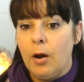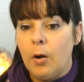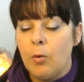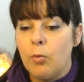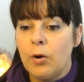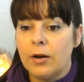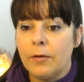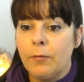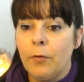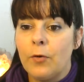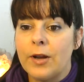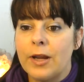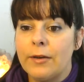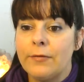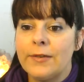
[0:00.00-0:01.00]
What
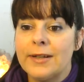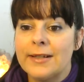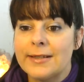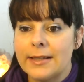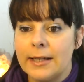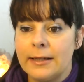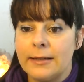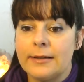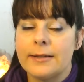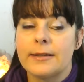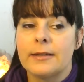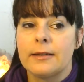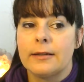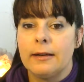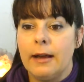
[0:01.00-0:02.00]
forgiveness
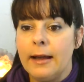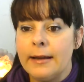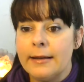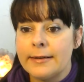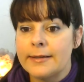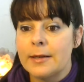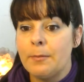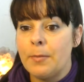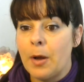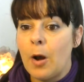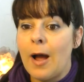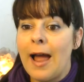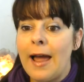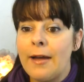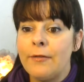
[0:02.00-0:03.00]
is
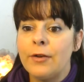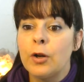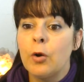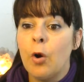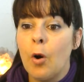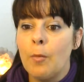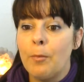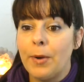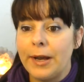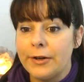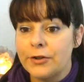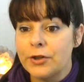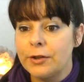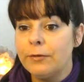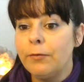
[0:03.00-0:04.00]
about having
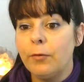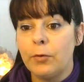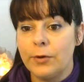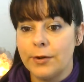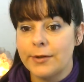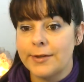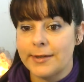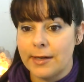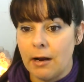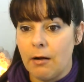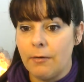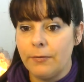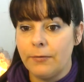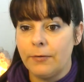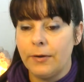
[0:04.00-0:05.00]
compassion for
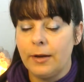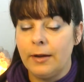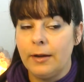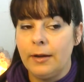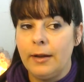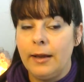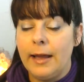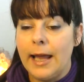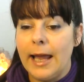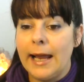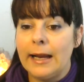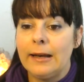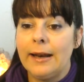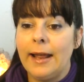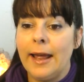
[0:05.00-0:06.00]
yourself
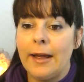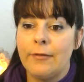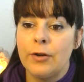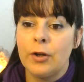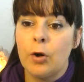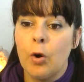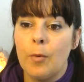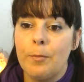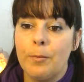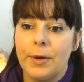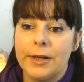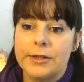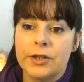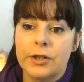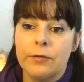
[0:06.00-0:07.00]
and having
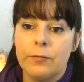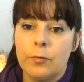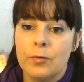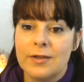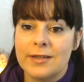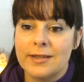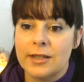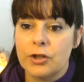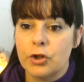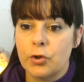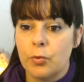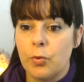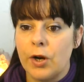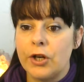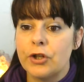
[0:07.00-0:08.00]
compassion for the
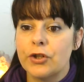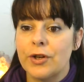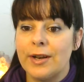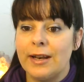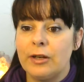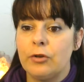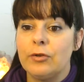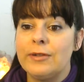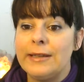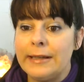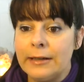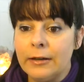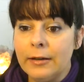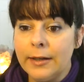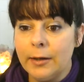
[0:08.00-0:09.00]
situation that you're
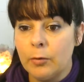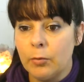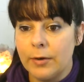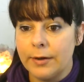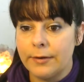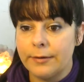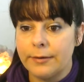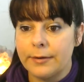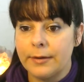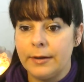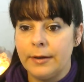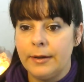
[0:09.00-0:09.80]
dealing with,